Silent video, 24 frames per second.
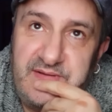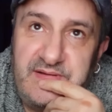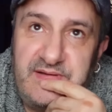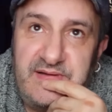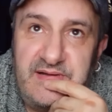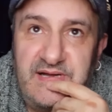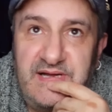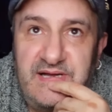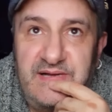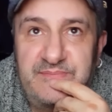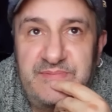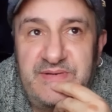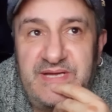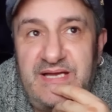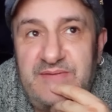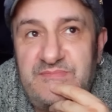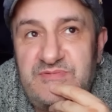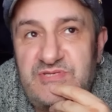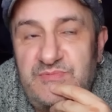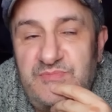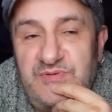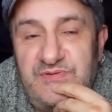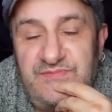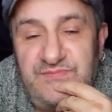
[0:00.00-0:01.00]
um,
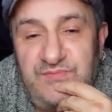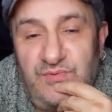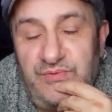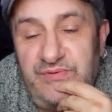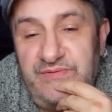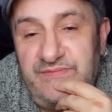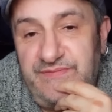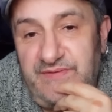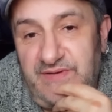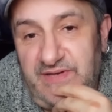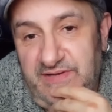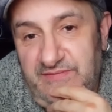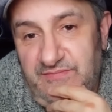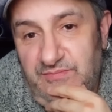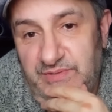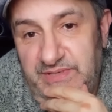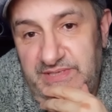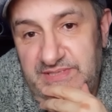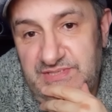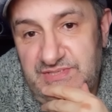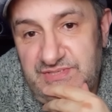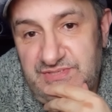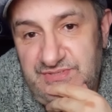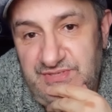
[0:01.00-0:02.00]
comes in with 45
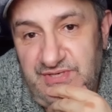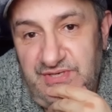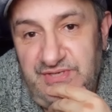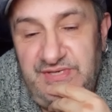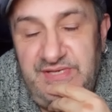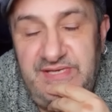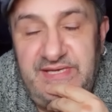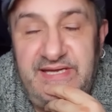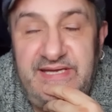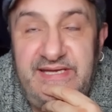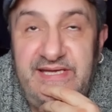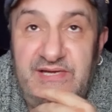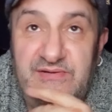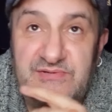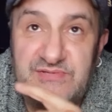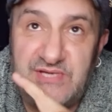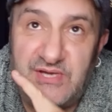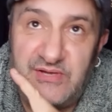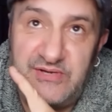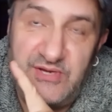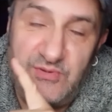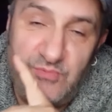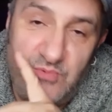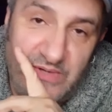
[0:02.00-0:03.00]
wins, 30 KOs,
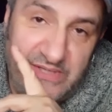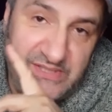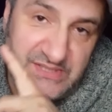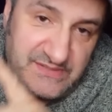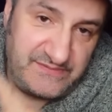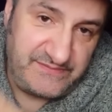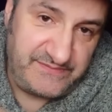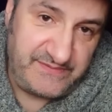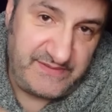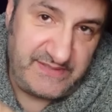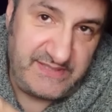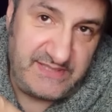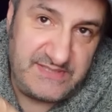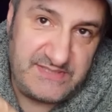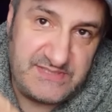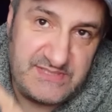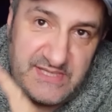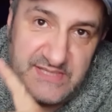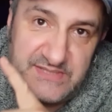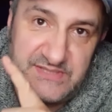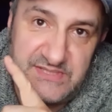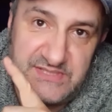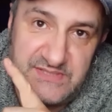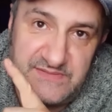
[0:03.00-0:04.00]
only one defeat,
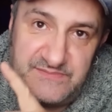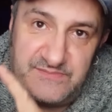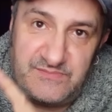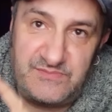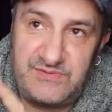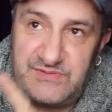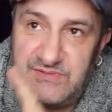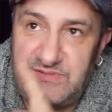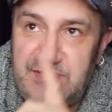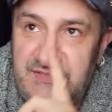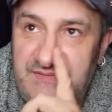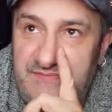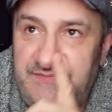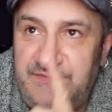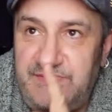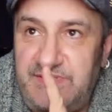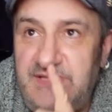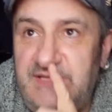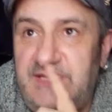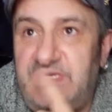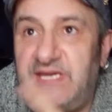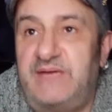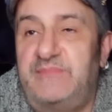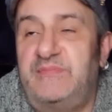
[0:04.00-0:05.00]
and the, def the
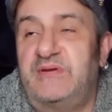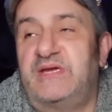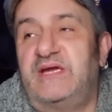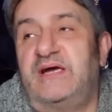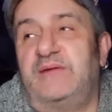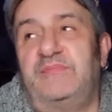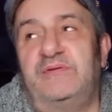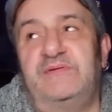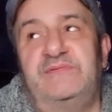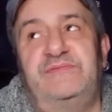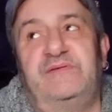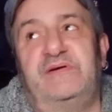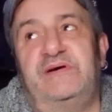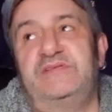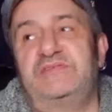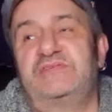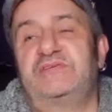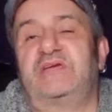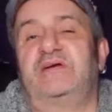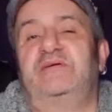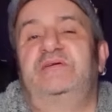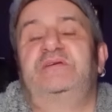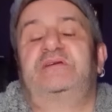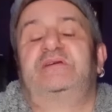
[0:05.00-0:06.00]
defeat came a couple of fights
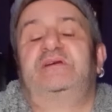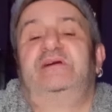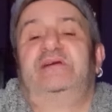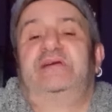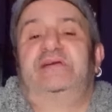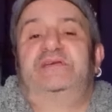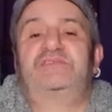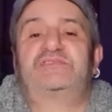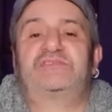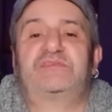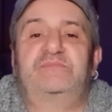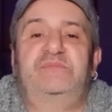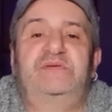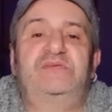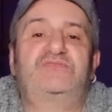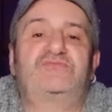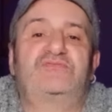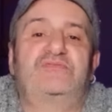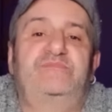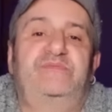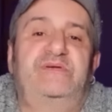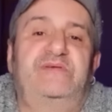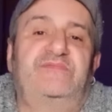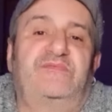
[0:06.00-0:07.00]
ago against
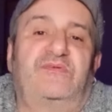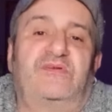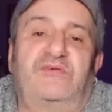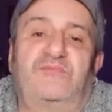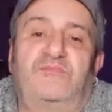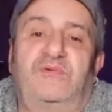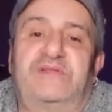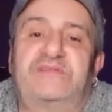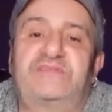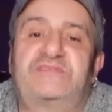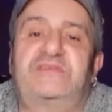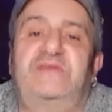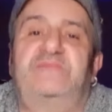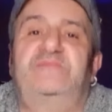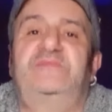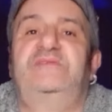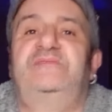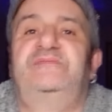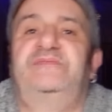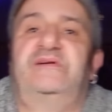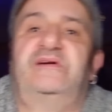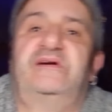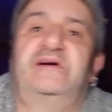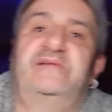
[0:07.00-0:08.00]
Dimitri Bivol at
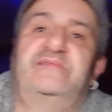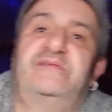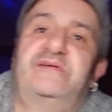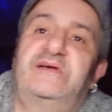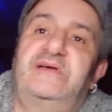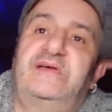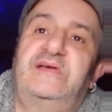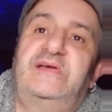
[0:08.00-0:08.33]
175.